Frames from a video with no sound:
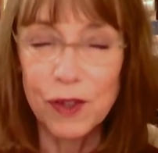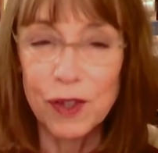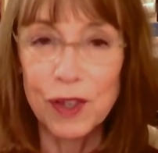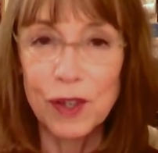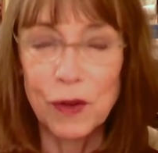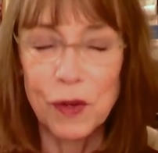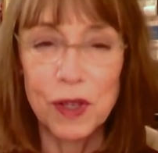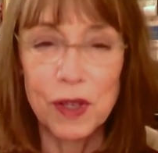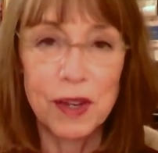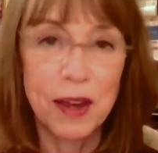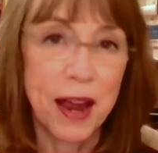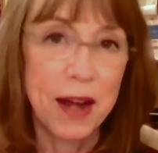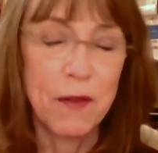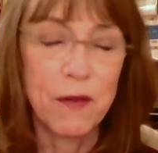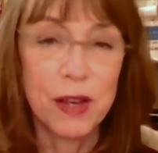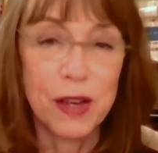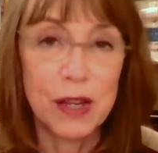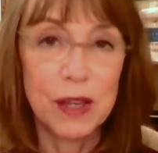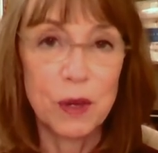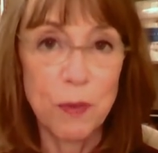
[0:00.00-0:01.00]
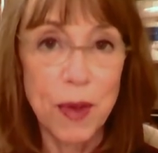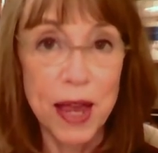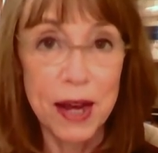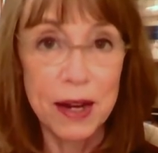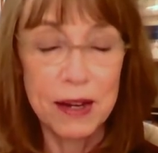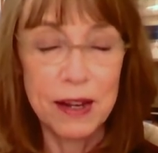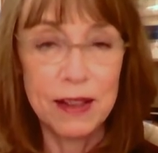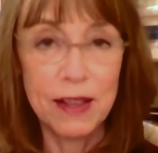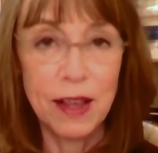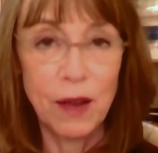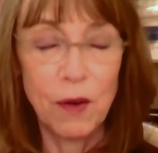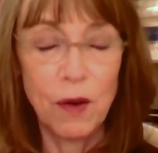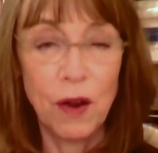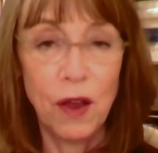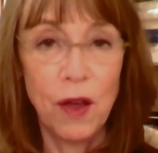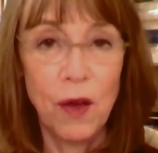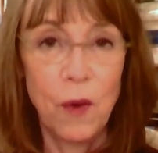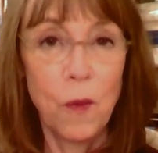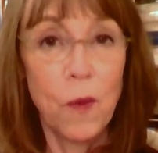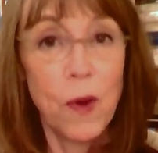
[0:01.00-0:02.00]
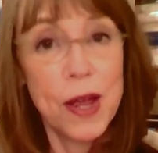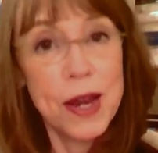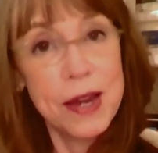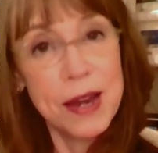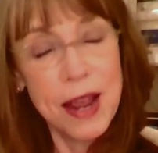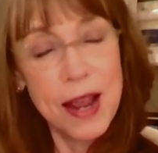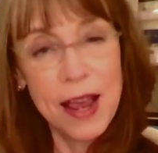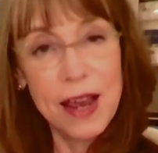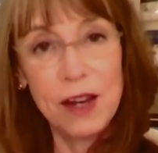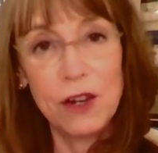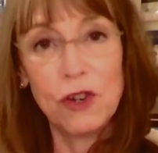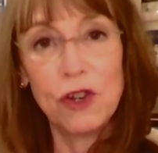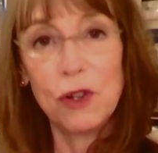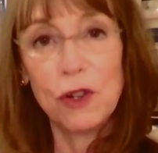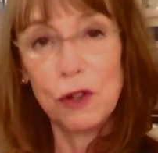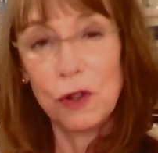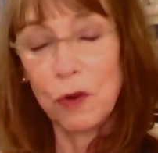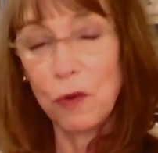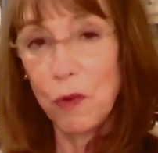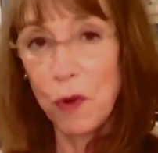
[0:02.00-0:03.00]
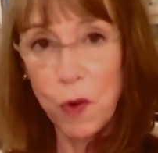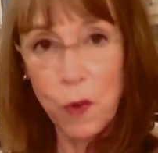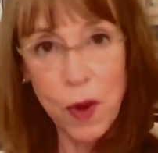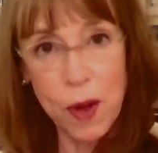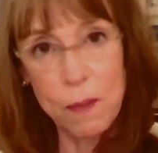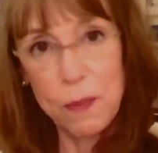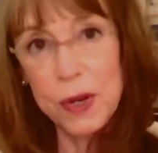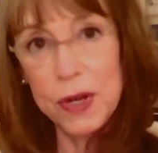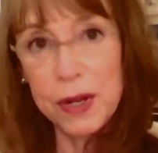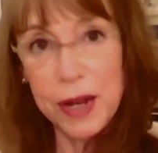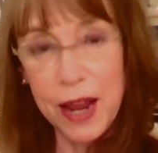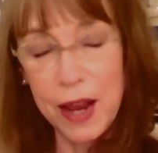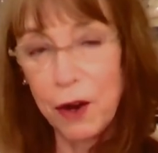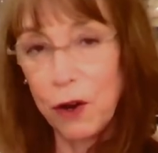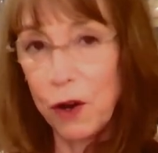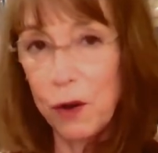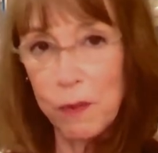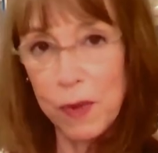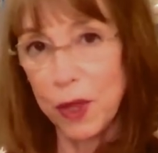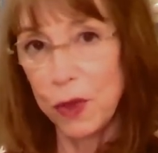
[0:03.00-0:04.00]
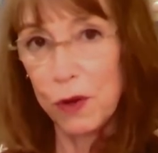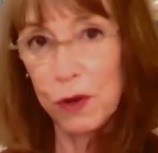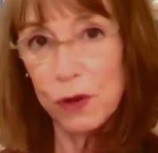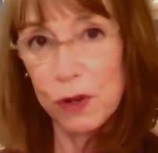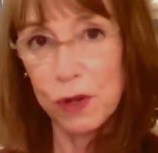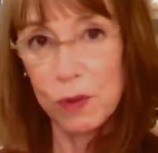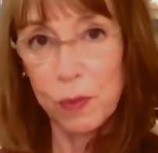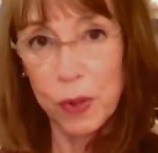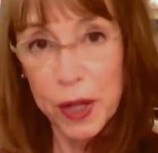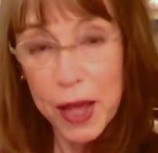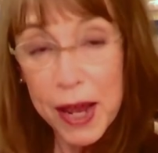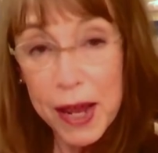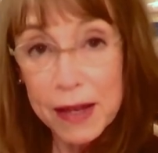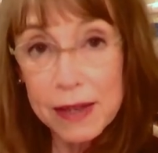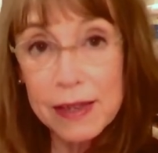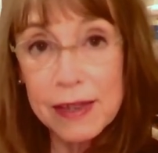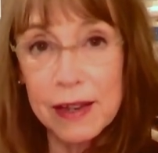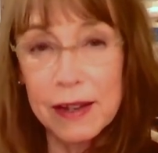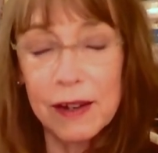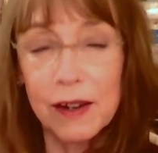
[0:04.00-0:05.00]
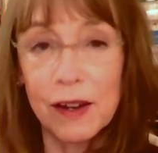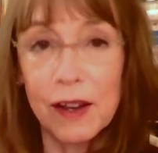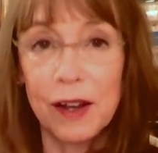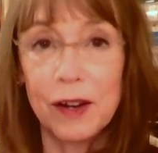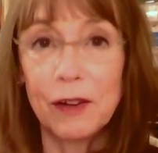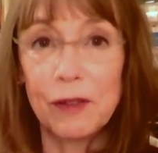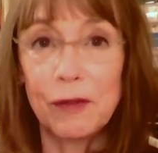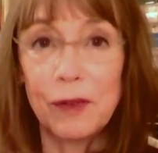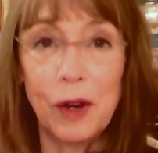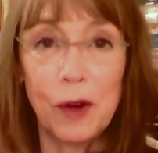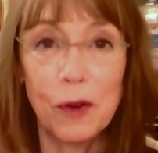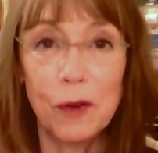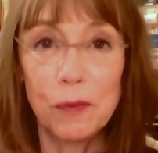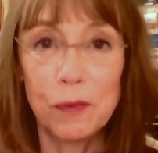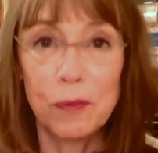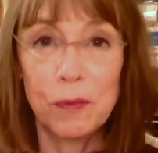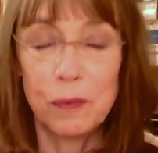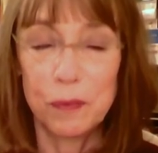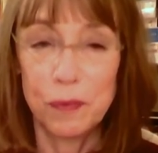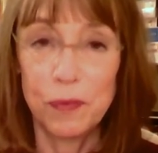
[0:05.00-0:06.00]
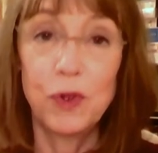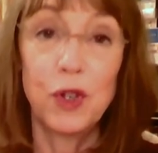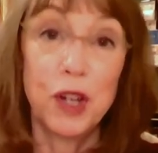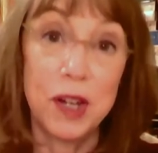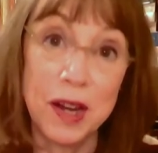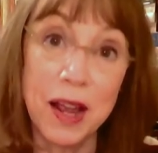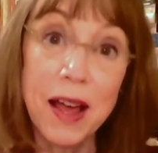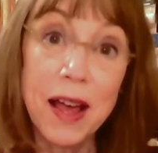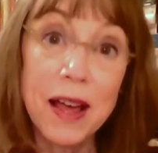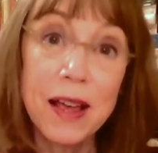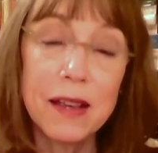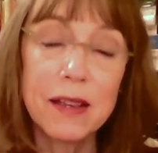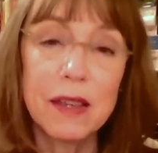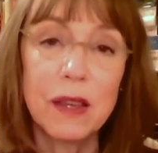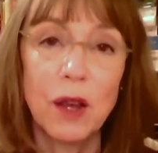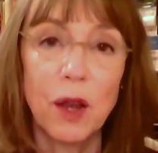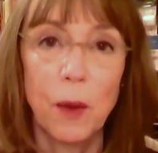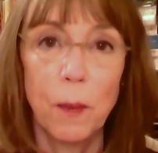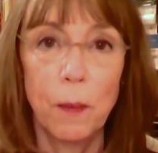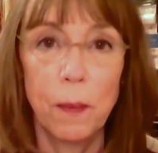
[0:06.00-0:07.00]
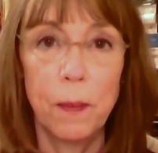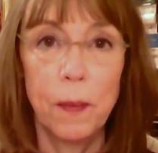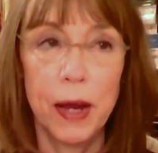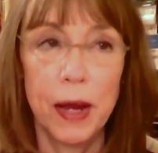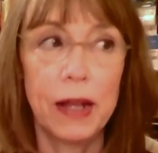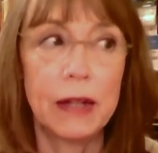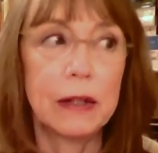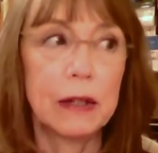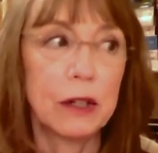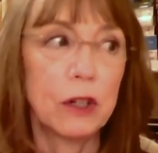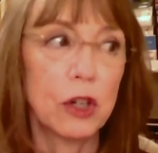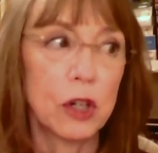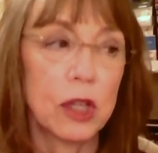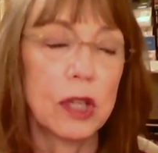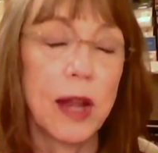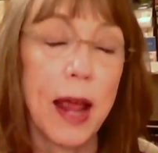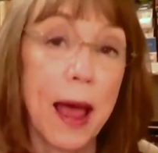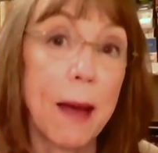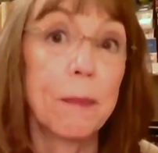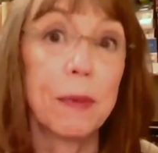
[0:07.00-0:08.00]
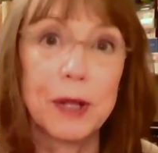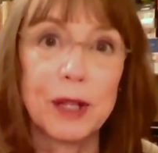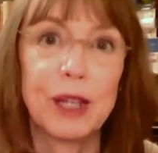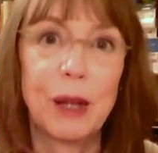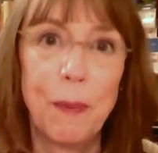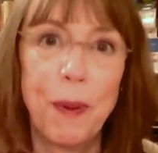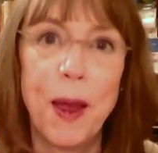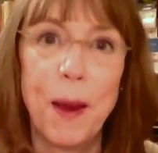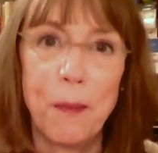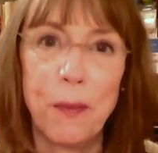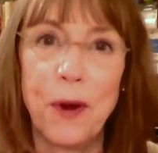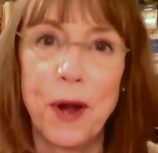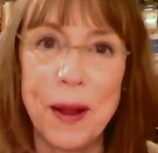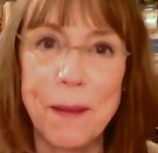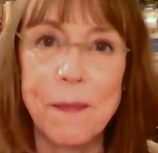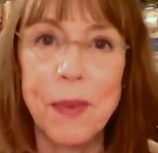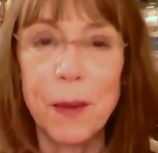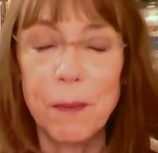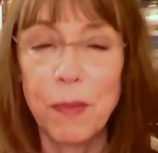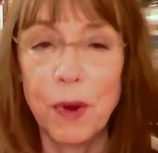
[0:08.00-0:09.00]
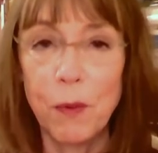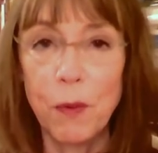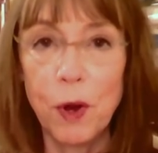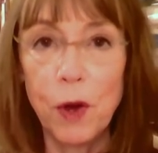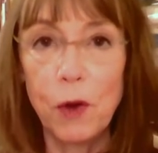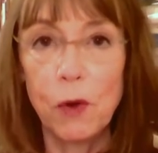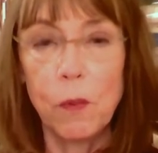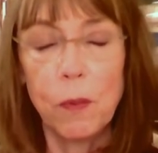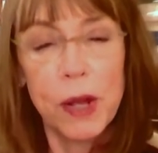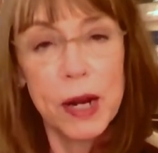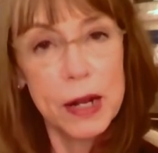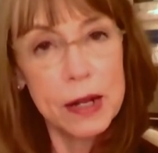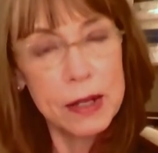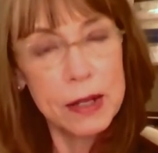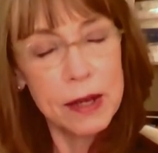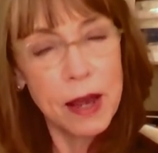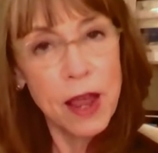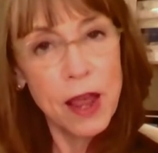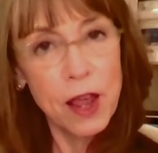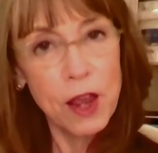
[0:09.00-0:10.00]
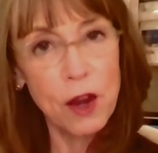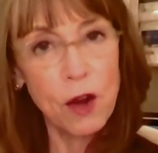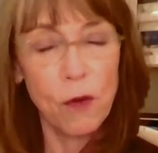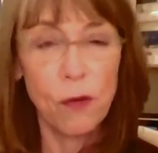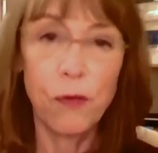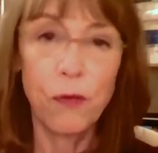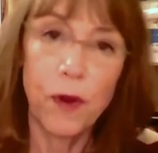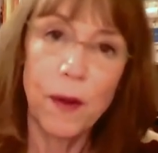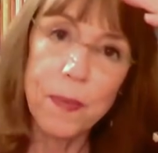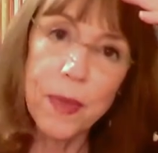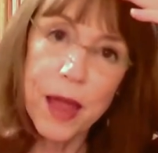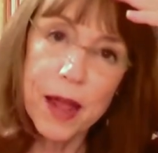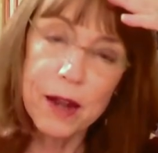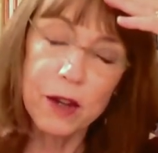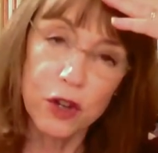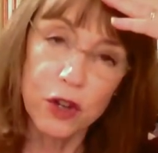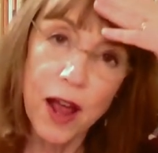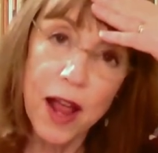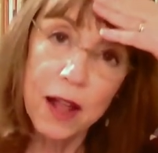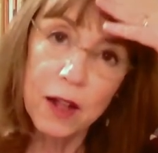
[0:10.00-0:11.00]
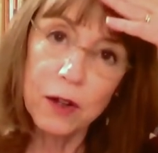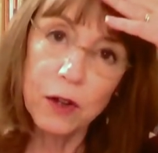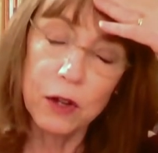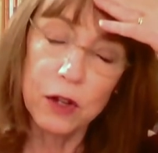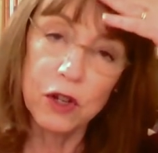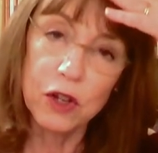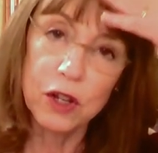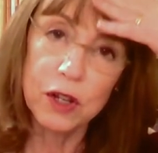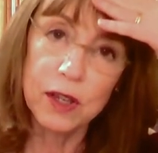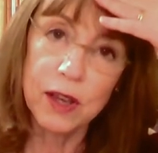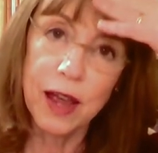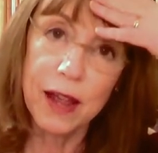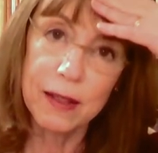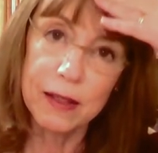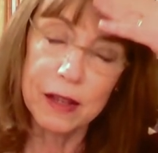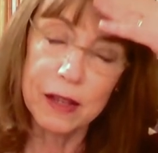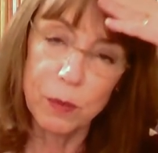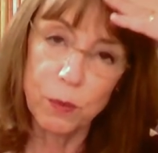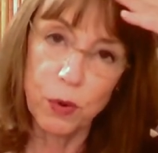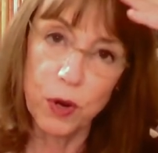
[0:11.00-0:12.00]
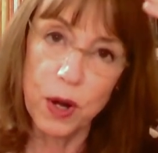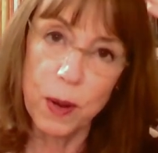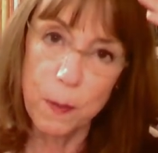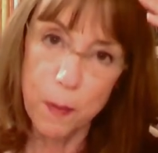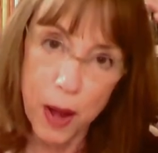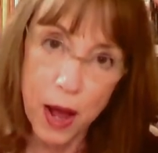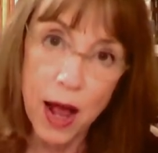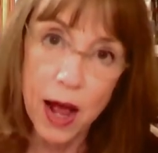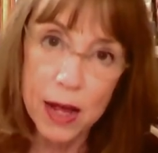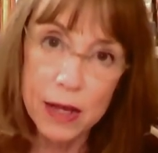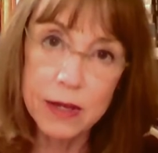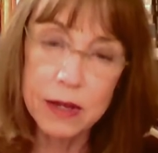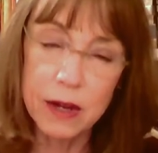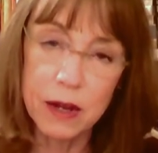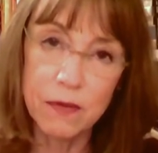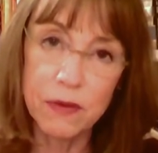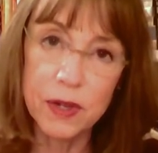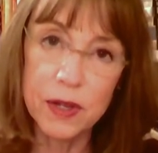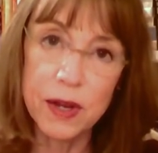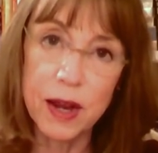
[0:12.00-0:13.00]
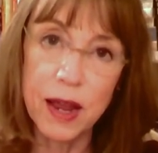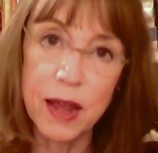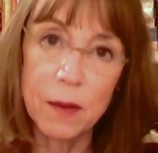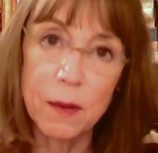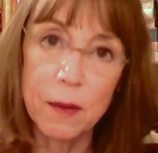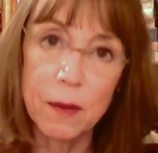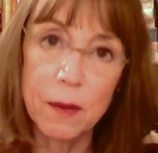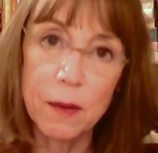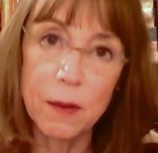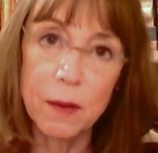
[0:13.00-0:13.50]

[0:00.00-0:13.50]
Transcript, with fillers: So it's kind of expected that one day she'll grow up and take her mother's place. And, and you know, she does. It just happens to be a pretty bumpy road. But it's, you know, from that childhood, she's got this pretty positive stamp.